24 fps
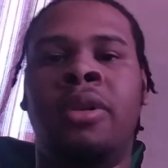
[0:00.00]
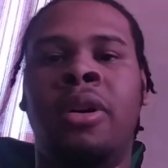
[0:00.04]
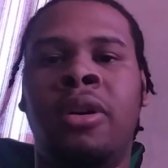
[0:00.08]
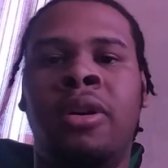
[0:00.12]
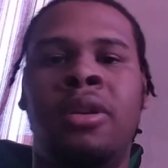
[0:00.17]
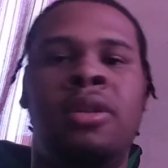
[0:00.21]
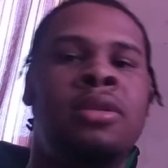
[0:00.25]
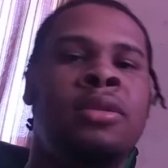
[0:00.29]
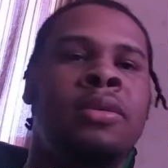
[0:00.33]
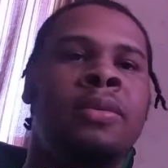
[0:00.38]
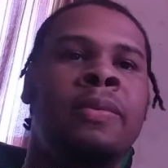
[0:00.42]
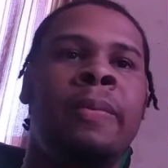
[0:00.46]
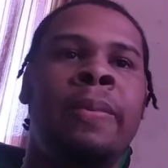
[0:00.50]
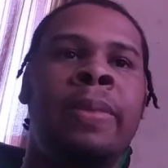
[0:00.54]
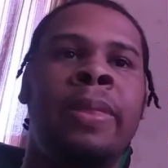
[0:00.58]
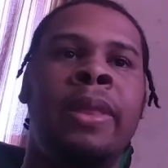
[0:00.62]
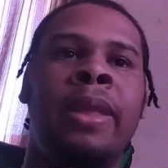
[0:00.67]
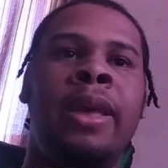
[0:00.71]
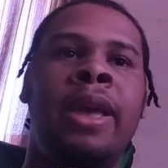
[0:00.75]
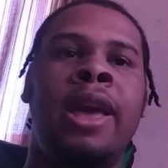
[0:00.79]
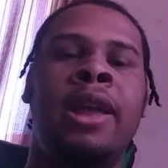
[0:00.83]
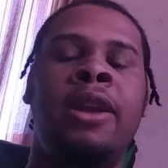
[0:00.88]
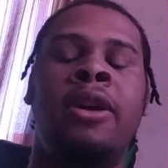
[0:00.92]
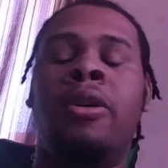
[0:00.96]
girl
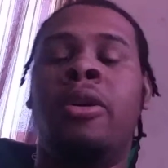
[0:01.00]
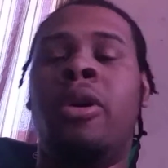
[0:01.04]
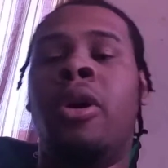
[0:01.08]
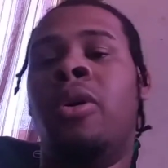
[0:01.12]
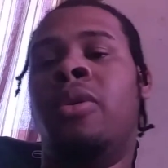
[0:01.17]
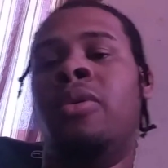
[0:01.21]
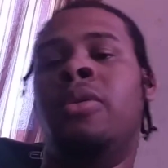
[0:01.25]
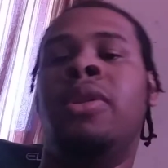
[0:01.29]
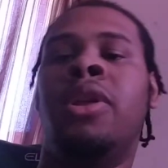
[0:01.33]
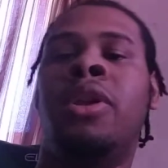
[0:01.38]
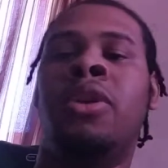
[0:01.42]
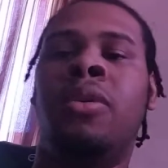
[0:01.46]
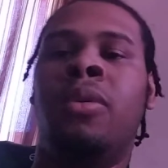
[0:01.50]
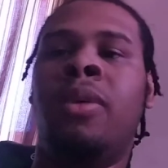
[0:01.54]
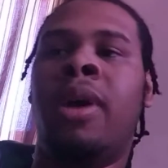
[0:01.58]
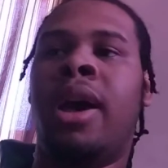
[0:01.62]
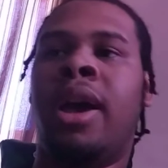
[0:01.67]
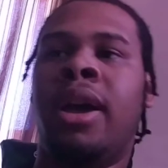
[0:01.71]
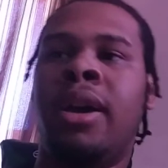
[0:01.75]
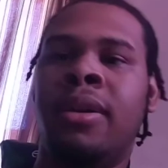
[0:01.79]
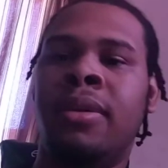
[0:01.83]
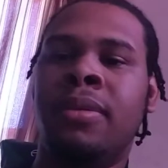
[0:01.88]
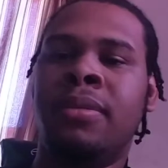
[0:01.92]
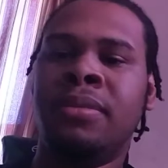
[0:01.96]
in her own little
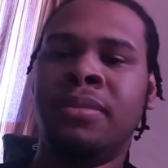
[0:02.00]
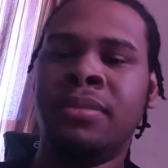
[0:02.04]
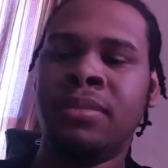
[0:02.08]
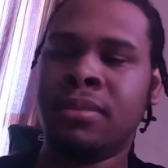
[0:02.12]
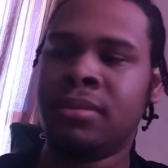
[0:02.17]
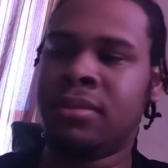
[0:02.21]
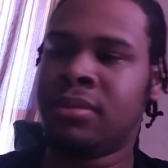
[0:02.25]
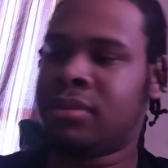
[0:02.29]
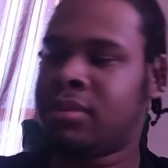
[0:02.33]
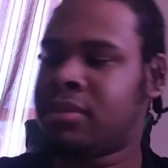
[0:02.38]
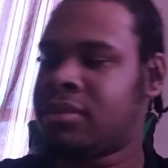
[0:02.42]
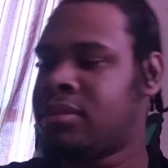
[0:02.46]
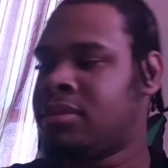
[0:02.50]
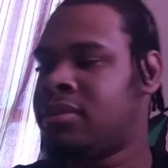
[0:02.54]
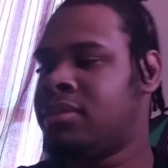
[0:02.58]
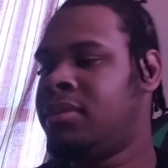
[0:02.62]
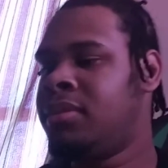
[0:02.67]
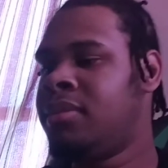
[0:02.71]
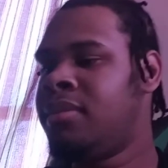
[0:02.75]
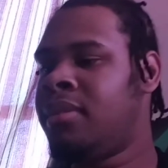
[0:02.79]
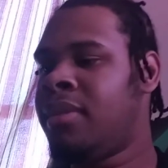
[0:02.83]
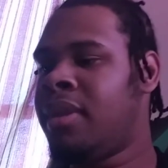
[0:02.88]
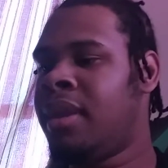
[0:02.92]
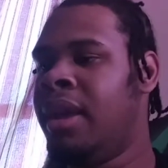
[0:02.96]
way.
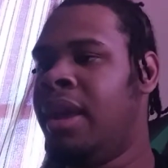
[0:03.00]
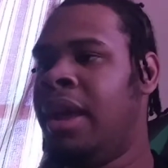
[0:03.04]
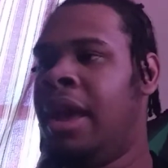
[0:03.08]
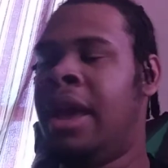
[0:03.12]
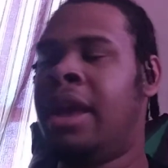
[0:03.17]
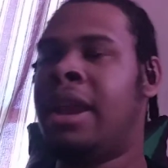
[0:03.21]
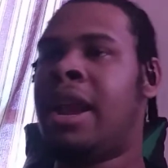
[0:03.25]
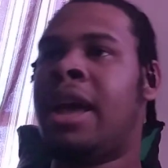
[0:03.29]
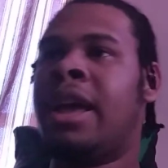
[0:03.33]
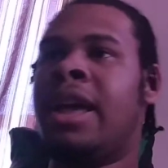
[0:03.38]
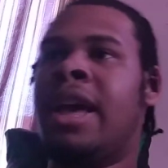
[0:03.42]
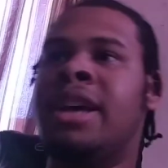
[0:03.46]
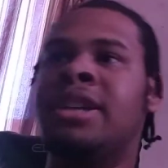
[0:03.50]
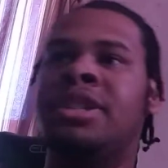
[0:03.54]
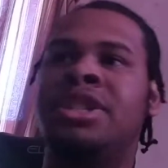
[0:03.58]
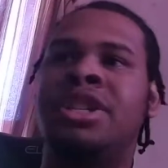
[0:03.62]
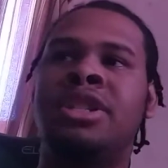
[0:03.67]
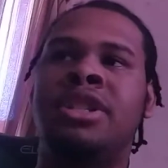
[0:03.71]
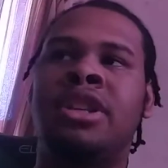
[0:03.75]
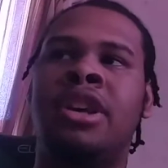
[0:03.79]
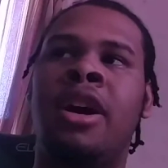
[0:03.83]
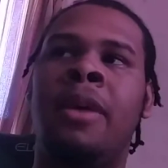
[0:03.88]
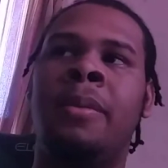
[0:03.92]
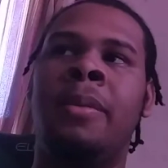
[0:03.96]
And I guess
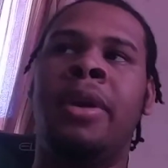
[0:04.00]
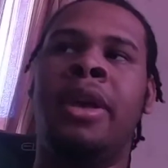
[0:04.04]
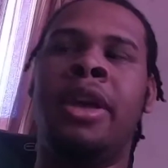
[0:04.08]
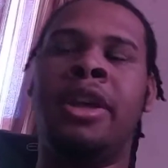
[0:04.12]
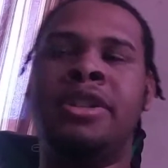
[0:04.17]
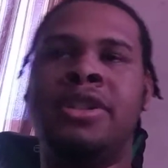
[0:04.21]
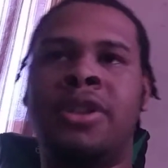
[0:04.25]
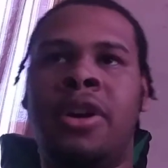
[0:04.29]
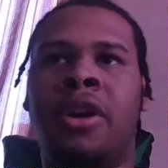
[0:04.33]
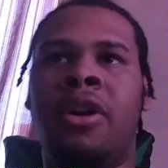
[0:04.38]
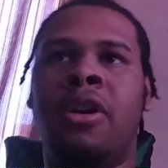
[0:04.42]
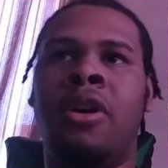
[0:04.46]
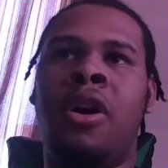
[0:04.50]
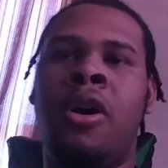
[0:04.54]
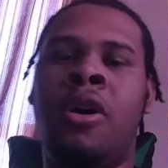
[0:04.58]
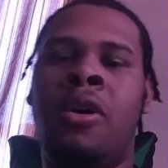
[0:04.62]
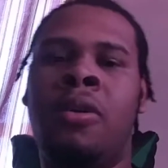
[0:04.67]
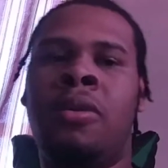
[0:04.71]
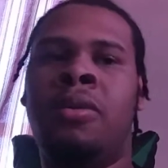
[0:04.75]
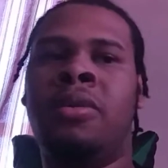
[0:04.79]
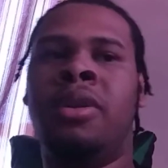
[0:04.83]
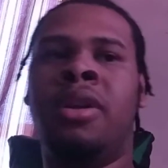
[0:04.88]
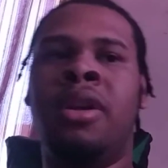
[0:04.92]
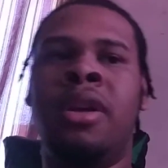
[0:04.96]
she's coming into her
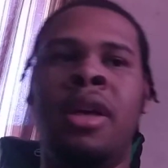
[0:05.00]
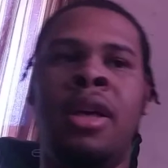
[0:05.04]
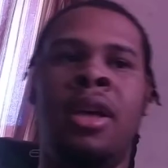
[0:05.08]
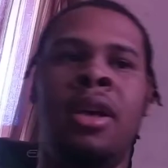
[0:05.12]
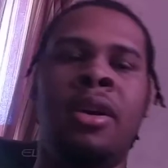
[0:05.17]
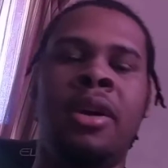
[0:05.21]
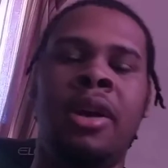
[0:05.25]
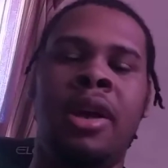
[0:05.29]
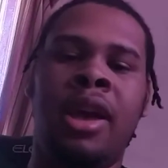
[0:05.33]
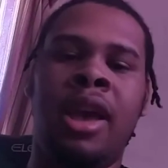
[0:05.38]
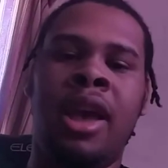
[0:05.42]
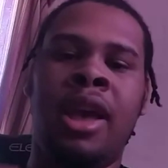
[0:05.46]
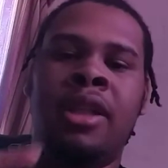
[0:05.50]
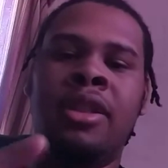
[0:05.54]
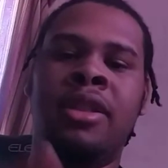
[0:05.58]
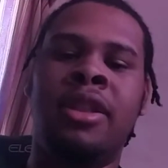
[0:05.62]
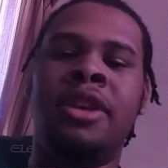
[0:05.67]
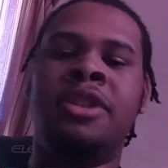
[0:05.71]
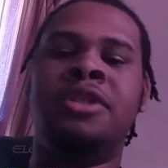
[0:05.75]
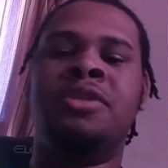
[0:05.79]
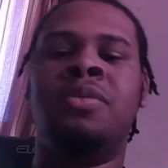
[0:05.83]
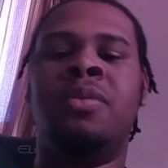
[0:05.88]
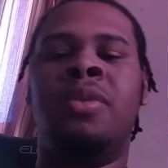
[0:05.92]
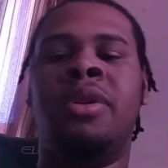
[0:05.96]
own in
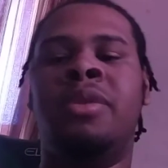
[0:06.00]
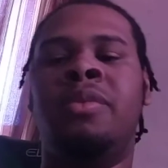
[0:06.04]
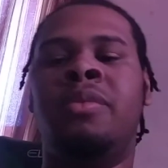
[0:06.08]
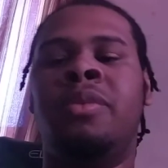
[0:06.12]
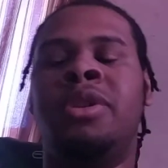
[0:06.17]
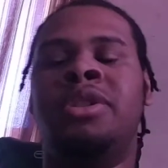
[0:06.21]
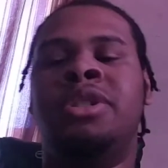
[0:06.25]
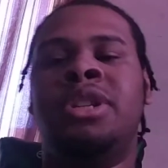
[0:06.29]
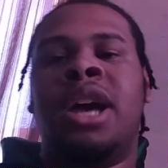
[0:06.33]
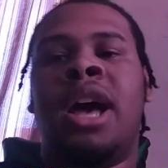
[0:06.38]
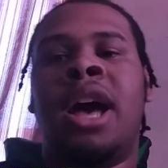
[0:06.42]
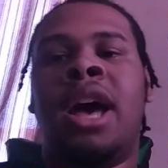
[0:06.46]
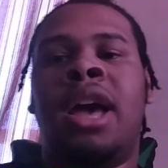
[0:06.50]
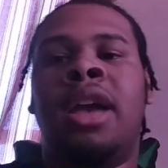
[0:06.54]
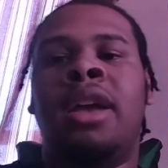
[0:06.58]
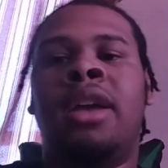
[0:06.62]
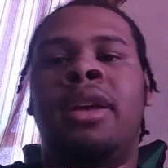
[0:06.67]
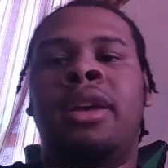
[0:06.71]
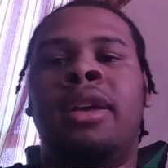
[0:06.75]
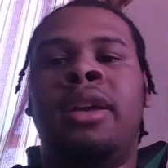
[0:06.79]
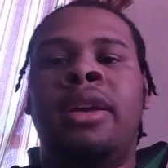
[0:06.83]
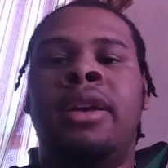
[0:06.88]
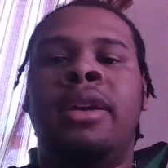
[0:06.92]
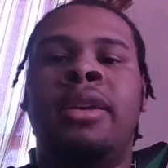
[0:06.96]
this one, which
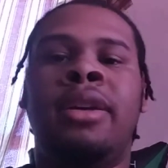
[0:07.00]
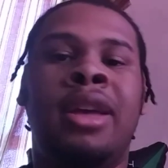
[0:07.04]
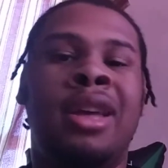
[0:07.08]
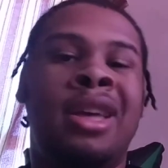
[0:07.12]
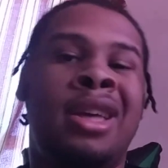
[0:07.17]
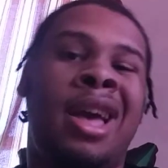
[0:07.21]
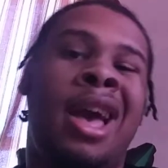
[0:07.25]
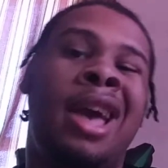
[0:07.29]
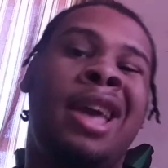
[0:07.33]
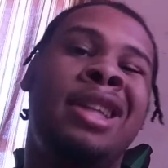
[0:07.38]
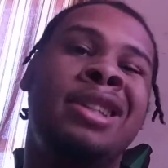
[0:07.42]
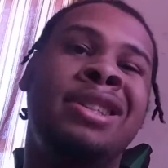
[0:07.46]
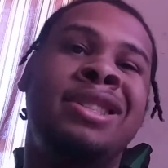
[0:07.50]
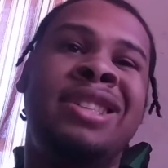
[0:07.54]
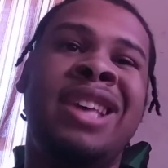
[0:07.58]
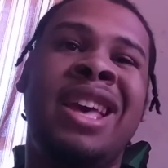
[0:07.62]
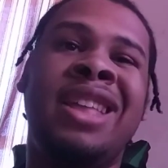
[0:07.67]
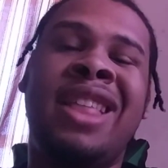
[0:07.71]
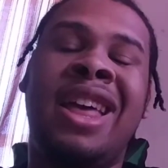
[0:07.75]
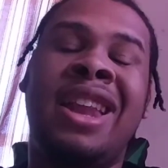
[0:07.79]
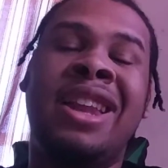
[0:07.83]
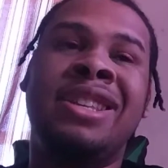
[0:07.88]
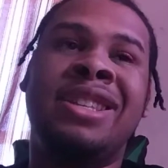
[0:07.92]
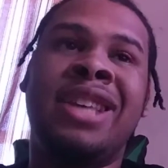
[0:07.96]
I can
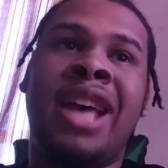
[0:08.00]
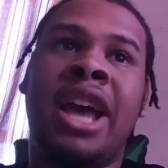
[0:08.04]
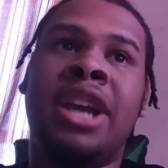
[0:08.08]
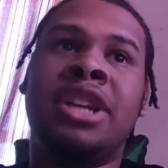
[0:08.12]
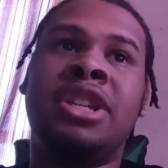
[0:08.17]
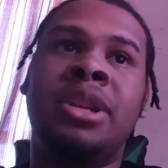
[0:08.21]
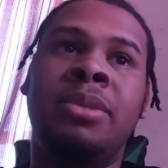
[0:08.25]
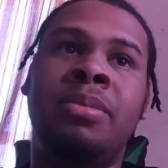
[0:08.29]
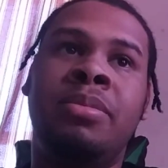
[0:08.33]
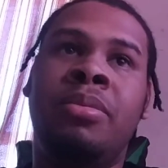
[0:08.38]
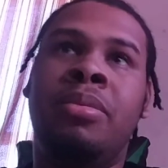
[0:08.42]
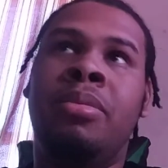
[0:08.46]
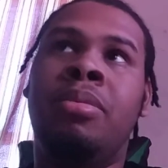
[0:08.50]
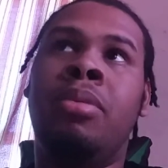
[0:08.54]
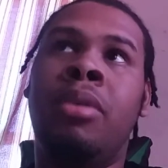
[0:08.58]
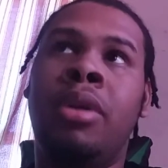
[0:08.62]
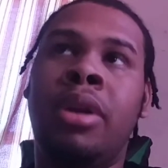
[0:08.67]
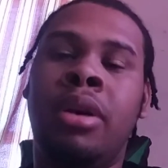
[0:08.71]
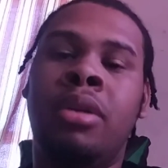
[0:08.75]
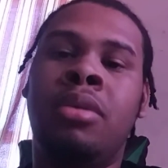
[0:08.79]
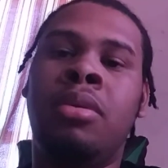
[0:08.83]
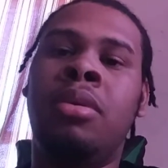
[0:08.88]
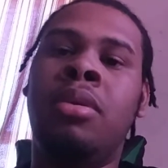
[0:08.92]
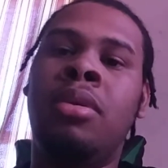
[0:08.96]
say that is actually
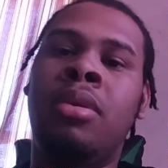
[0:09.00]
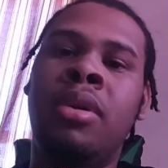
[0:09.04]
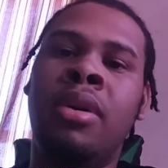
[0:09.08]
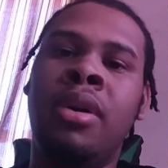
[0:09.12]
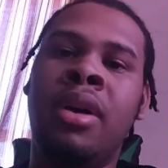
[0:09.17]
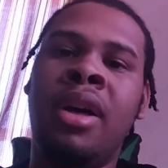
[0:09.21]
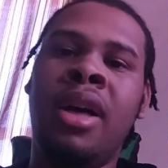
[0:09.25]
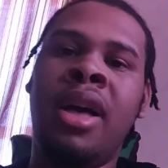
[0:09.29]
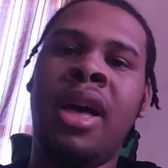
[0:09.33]
pretty cool.